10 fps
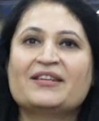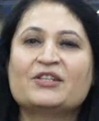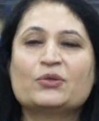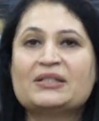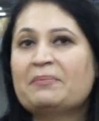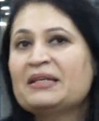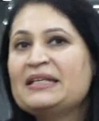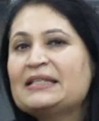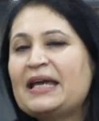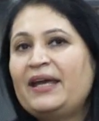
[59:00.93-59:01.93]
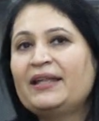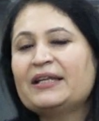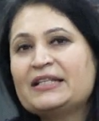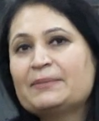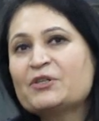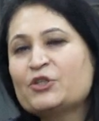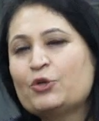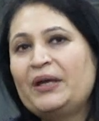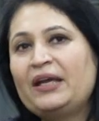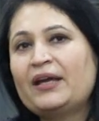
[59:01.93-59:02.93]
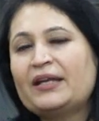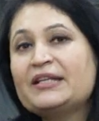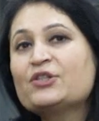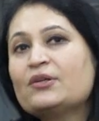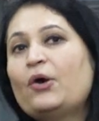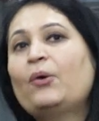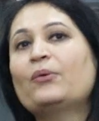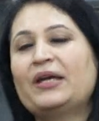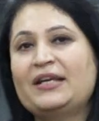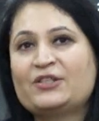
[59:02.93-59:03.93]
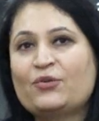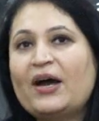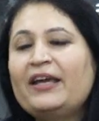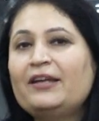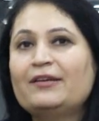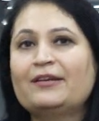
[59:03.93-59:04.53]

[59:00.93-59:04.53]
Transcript: So somebody is saying that he's pursuing, and he's trying